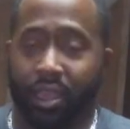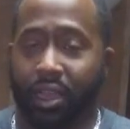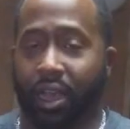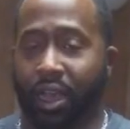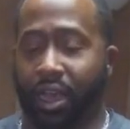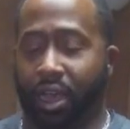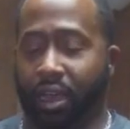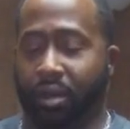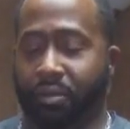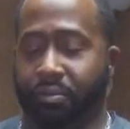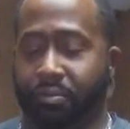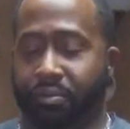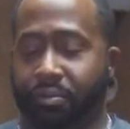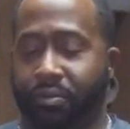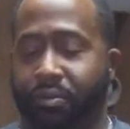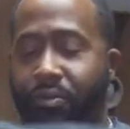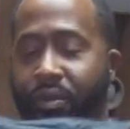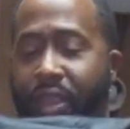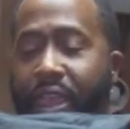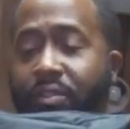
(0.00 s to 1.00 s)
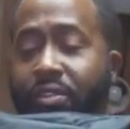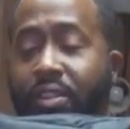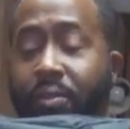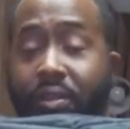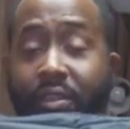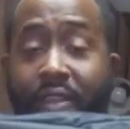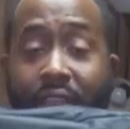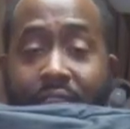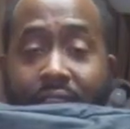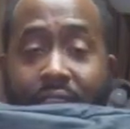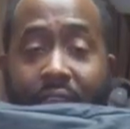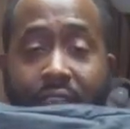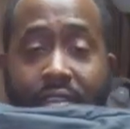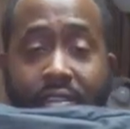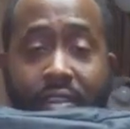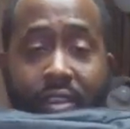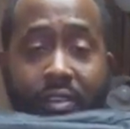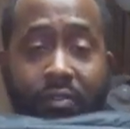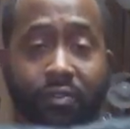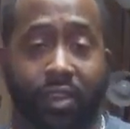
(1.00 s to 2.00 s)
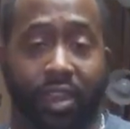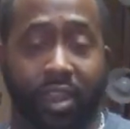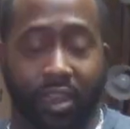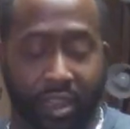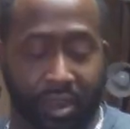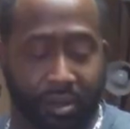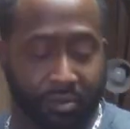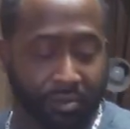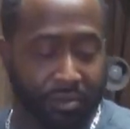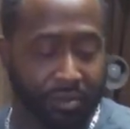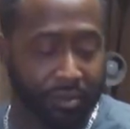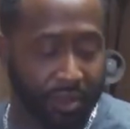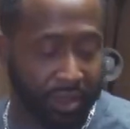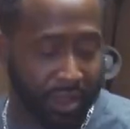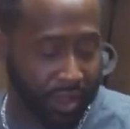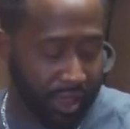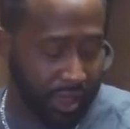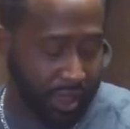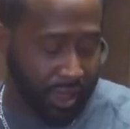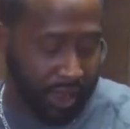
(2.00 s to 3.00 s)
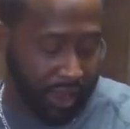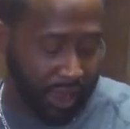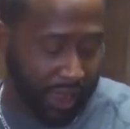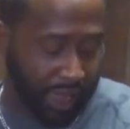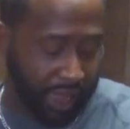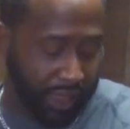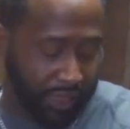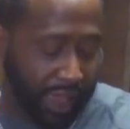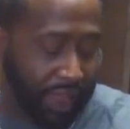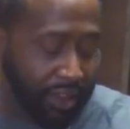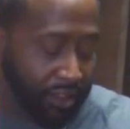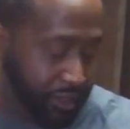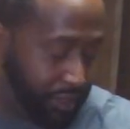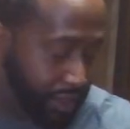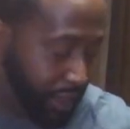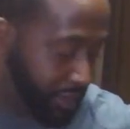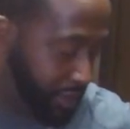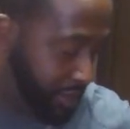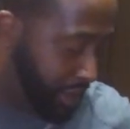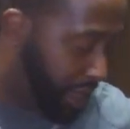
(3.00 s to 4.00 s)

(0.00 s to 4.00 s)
you have something that's nice and convenient, and that just doesn't